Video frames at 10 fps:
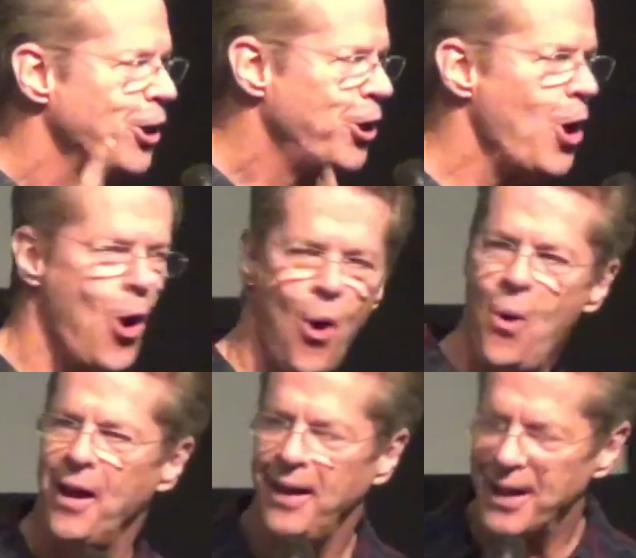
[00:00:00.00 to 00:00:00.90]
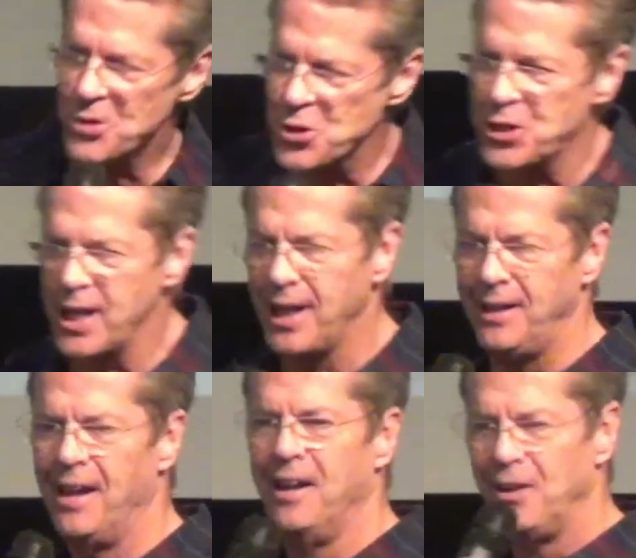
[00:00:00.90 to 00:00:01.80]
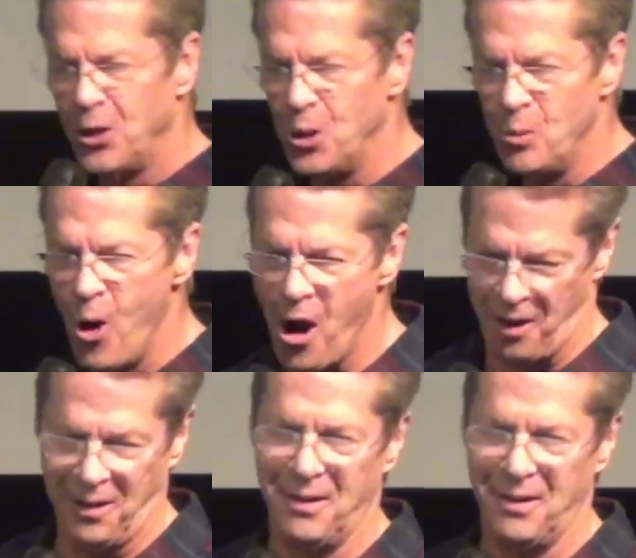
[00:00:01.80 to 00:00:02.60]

Go and sin no more.